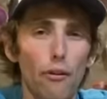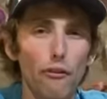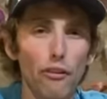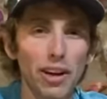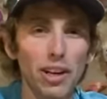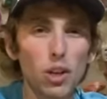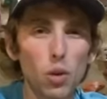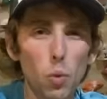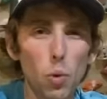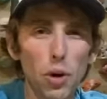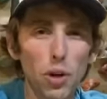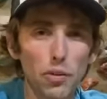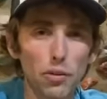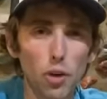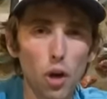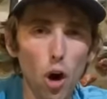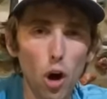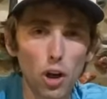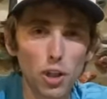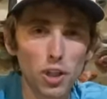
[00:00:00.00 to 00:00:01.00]
Final word
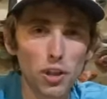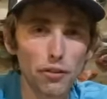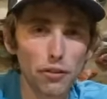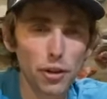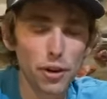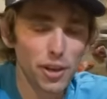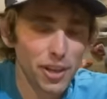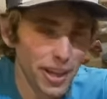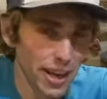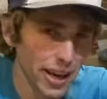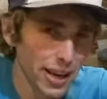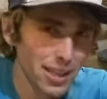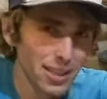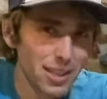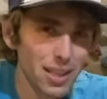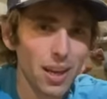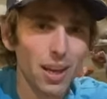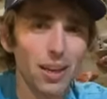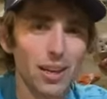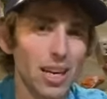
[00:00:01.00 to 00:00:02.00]
of caution for you
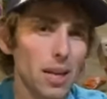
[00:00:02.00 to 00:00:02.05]
guys,